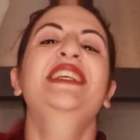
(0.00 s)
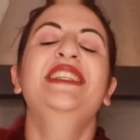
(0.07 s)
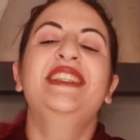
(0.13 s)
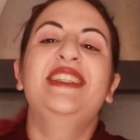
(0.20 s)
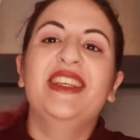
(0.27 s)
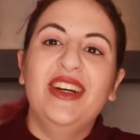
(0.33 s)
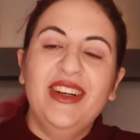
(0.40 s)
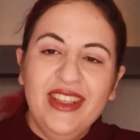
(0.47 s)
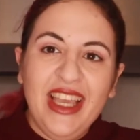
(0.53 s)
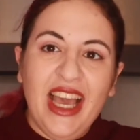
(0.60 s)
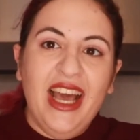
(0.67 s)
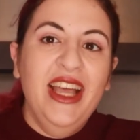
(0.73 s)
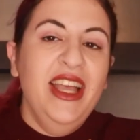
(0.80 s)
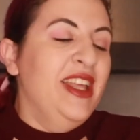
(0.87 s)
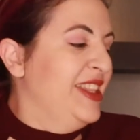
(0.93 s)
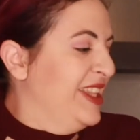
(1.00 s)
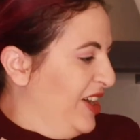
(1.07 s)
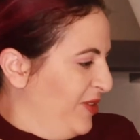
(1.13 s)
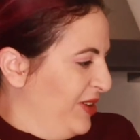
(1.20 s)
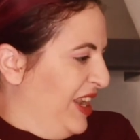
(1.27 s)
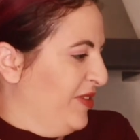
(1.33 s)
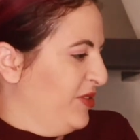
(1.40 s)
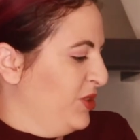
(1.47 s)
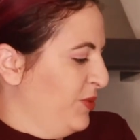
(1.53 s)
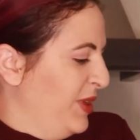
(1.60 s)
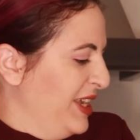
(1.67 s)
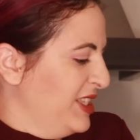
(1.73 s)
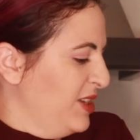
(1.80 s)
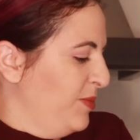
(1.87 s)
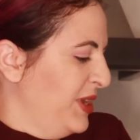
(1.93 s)
So yeah, now I'll have to
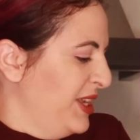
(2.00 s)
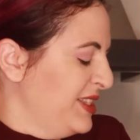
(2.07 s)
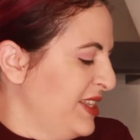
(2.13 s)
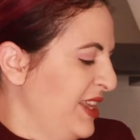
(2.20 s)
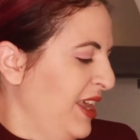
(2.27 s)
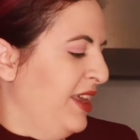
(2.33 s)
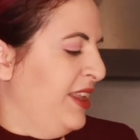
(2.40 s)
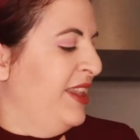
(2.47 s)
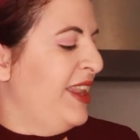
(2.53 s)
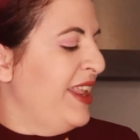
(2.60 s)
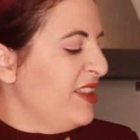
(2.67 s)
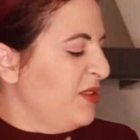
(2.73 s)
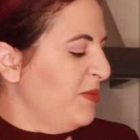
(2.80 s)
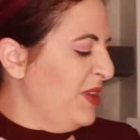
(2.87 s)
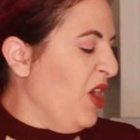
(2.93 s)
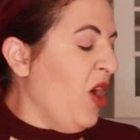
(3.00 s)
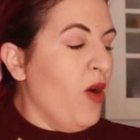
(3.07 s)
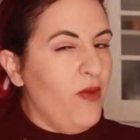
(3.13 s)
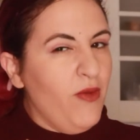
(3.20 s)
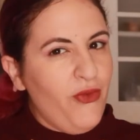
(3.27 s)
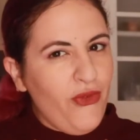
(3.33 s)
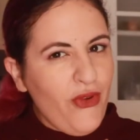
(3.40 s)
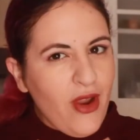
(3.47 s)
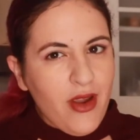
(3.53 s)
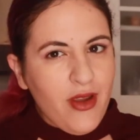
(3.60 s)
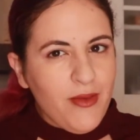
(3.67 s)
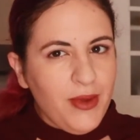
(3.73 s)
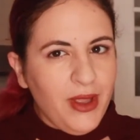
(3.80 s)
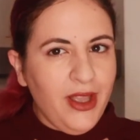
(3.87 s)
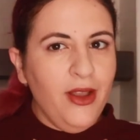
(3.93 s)
wait a bit. Let me
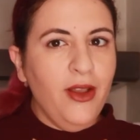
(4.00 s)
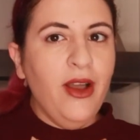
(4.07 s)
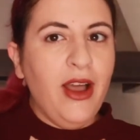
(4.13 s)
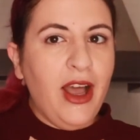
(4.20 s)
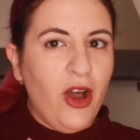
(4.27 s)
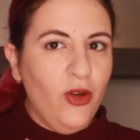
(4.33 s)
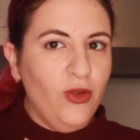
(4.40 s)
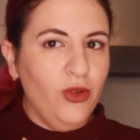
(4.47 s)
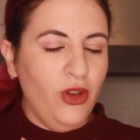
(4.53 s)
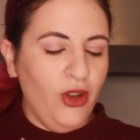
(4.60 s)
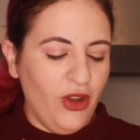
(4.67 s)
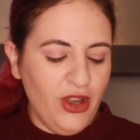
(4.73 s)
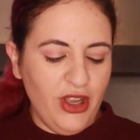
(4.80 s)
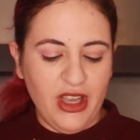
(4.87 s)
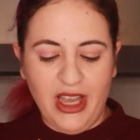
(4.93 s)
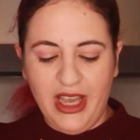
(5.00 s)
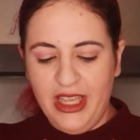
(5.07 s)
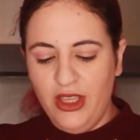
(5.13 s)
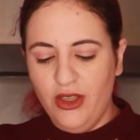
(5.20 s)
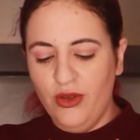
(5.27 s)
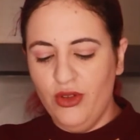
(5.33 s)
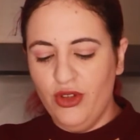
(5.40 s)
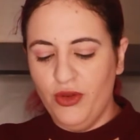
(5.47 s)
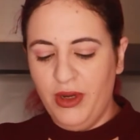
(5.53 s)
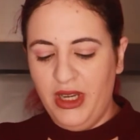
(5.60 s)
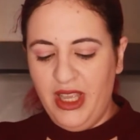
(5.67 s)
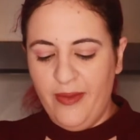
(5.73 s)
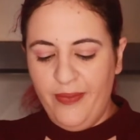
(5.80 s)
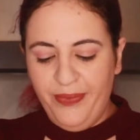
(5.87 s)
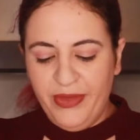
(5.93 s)
confirm how long I
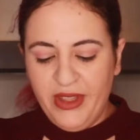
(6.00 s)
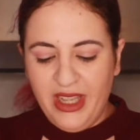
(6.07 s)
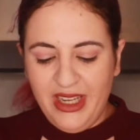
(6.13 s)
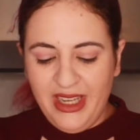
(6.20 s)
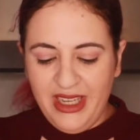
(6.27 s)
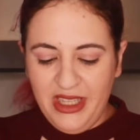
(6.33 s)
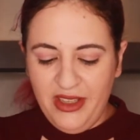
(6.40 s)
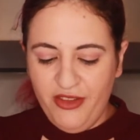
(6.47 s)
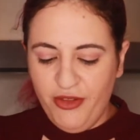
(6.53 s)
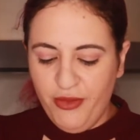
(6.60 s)
usually leave